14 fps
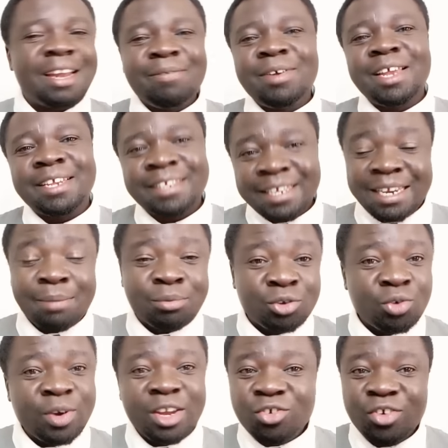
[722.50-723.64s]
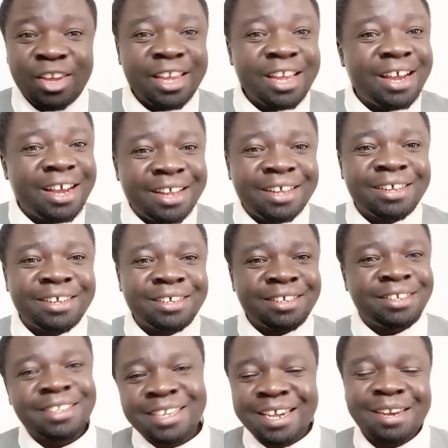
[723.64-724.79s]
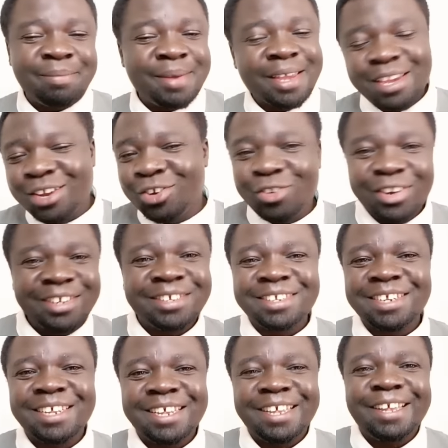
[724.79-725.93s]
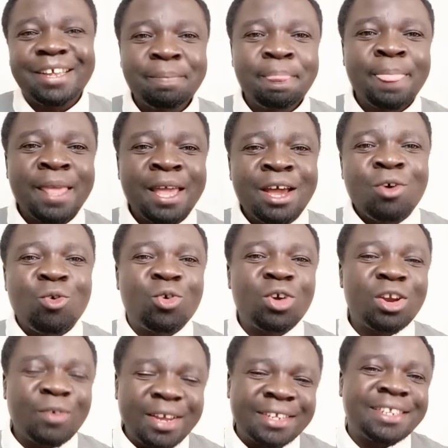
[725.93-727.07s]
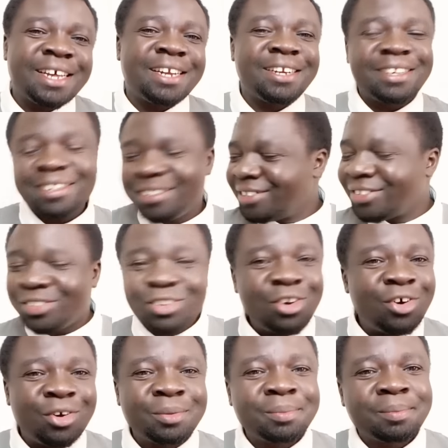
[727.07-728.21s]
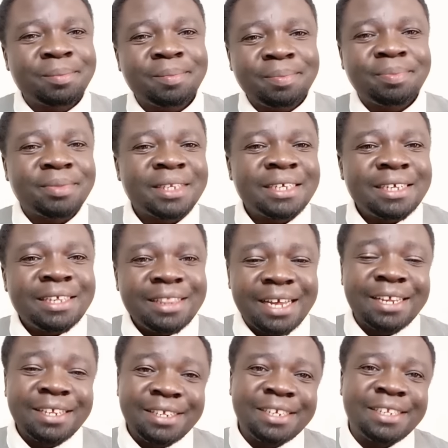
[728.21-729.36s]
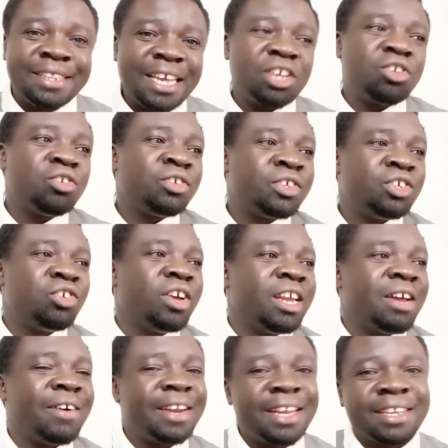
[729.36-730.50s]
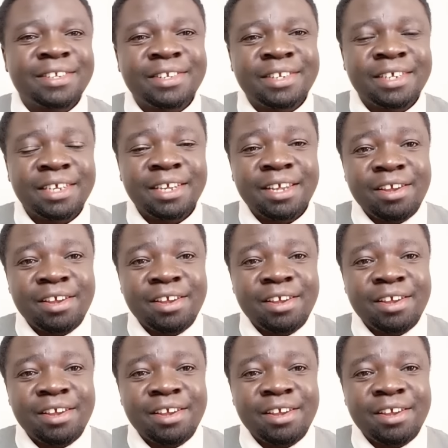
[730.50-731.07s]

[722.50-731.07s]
a village setup. So when you hear chicken making noise, we could waste time. So that is it. Thank you. See you in our next